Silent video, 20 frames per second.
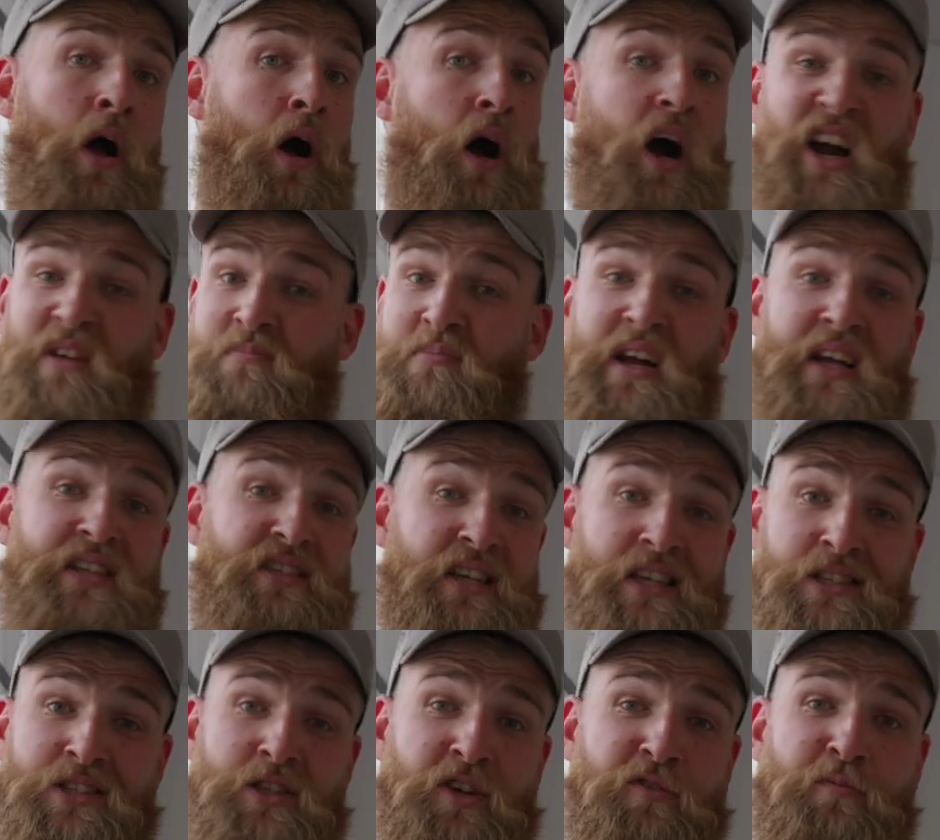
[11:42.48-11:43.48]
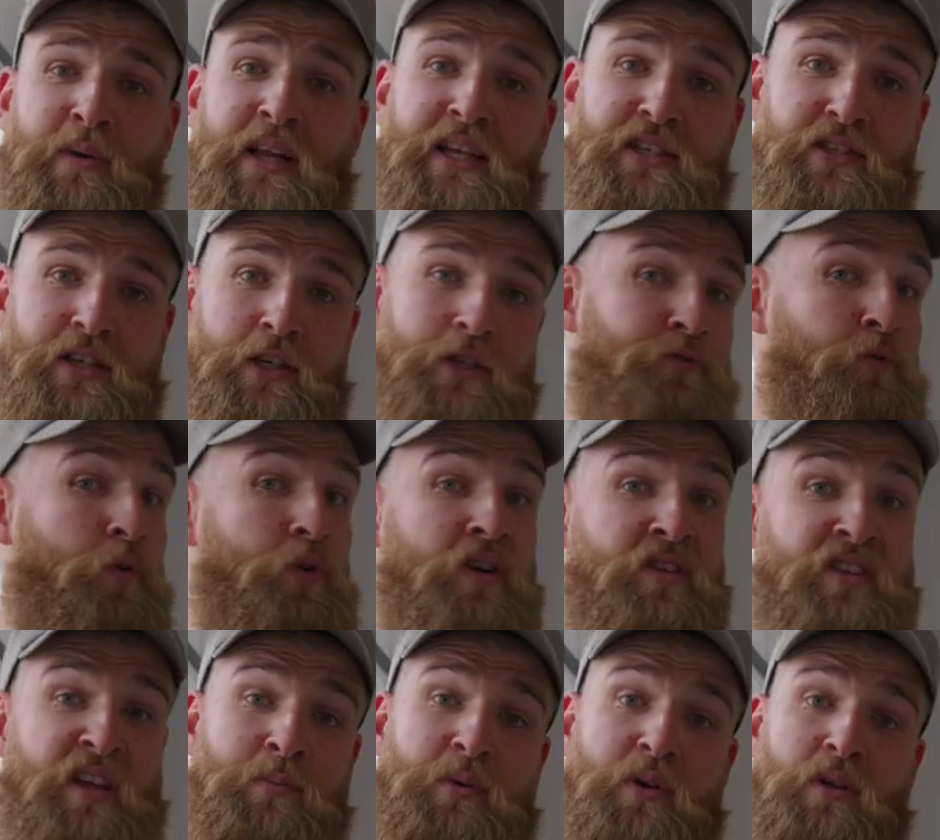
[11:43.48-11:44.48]
hard baits and soft plastics for your
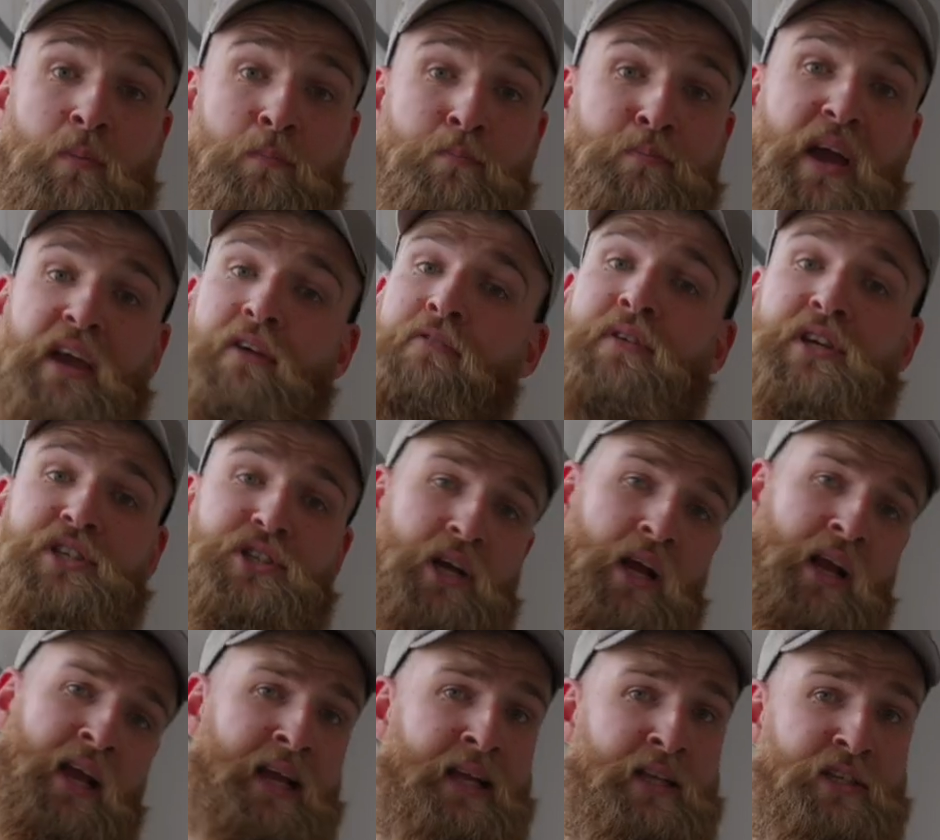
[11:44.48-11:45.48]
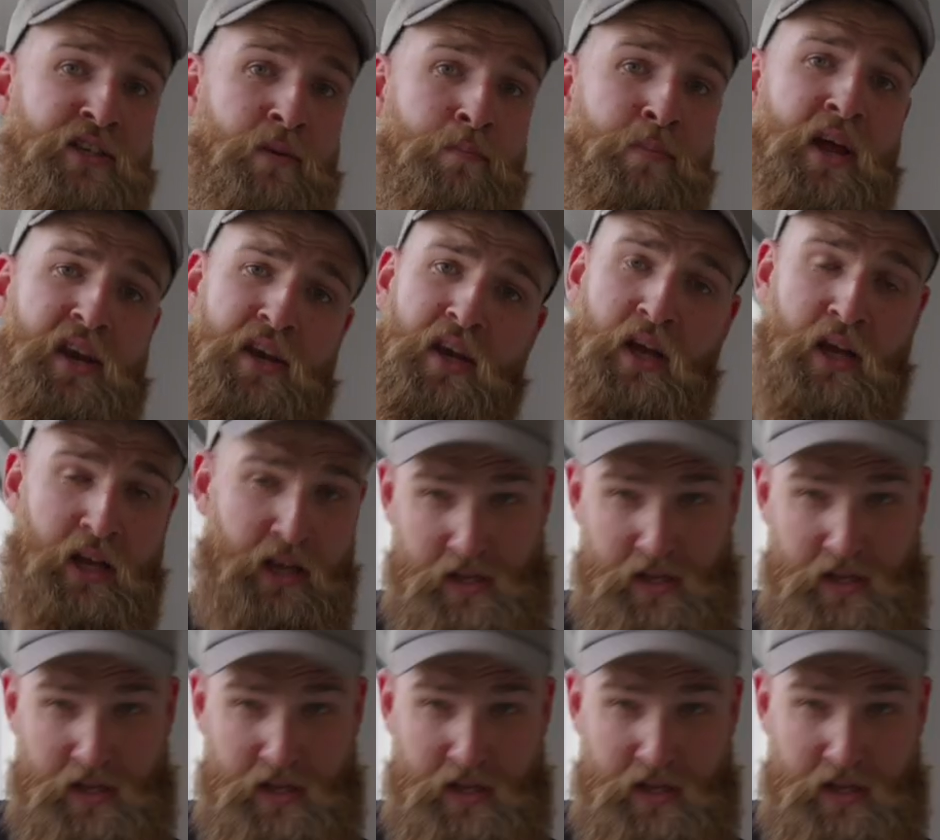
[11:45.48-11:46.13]
typical bay fishing in Japan.